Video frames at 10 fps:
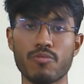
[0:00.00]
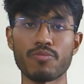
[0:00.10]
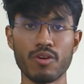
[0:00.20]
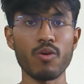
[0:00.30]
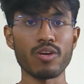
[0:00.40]

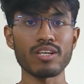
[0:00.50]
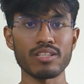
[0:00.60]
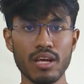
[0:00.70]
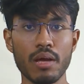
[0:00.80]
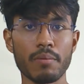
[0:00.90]
Okay?
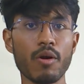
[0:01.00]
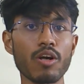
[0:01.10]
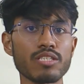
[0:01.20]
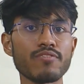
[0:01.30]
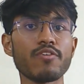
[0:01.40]
Because
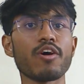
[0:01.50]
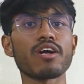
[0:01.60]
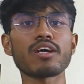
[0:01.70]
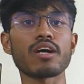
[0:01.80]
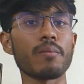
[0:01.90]
if you are a
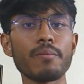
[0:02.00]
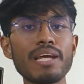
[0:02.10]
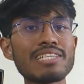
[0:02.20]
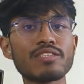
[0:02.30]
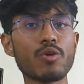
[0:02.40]
complete
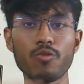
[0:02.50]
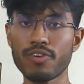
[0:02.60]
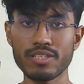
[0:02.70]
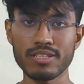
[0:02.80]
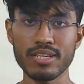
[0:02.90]

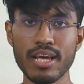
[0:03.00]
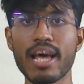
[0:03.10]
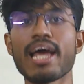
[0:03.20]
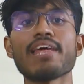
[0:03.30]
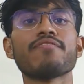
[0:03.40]
novice, and
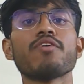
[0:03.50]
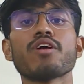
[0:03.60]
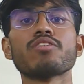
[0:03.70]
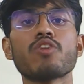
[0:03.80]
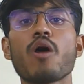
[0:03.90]
if you are a
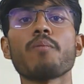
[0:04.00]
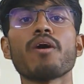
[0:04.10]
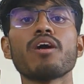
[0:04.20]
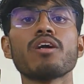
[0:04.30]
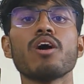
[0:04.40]
dropper
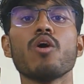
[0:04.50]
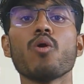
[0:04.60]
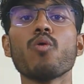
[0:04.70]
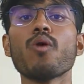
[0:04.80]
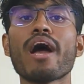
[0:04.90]
who
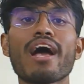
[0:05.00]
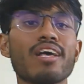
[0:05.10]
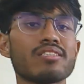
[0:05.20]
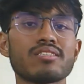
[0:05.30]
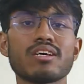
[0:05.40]

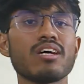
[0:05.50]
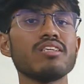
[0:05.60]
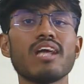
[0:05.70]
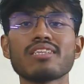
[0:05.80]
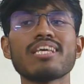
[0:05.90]
has
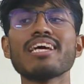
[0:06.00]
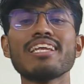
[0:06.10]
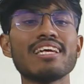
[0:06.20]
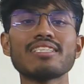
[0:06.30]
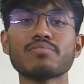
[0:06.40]
nothing in
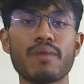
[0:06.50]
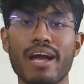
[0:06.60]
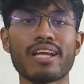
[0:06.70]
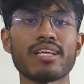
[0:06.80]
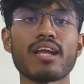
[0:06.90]
his mind,
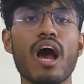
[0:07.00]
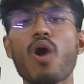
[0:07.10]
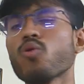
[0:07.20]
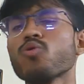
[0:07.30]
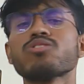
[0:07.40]
how
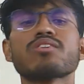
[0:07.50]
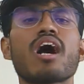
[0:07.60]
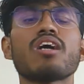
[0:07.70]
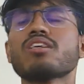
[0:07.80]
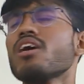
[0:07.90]
to start,
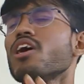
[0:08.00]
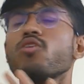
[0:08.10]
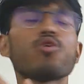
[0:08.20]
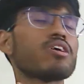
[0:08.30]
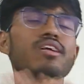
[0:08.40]

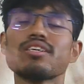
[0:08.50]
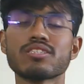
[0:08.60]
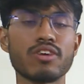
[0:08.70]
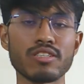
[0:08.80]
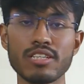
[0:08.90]
totally
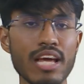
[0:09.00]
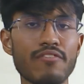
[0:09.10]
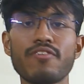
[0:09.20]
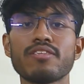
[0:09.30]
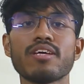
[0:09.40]
unstructured,
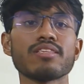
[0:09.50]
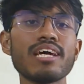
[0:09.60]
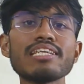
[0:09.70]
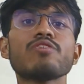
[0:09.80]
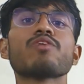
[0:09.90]
everything, then
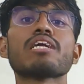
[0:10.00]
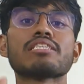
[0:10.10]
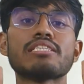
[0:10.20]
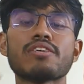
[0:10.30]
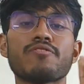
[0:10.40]
you can
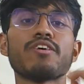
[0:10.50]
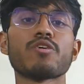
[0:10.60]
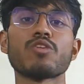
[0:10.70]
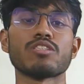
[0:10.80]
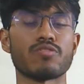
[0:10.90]
refer to
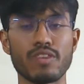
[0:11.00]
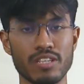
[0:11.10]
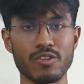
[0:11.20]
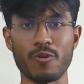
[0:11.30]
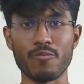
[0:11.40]
this video.
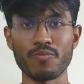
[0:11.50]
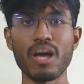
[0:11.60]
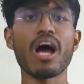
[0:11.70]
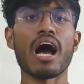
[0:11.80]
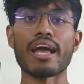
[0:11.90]

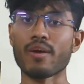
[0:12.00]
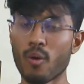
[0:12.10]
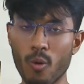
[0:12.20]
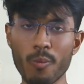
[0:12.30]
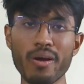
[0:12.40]
I hope
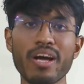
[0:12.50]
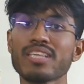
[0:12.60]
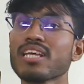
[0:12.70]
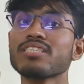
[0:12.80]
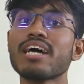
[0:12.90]

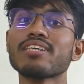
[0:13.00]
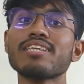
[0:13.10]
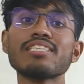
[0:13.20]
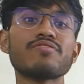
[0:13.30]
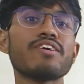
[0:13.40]
that this
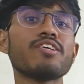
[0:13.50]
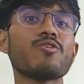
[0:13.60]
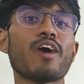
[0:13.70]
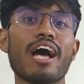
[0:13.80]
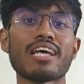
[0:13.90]
video
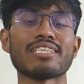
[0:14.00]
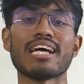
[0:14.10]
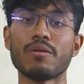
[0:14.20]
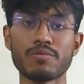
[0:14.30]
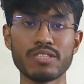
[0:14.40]
has
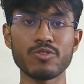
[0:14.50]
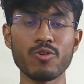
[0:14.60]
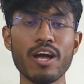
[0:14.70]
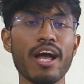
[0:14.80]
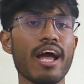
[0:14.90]
helped you.
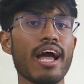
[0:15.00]
And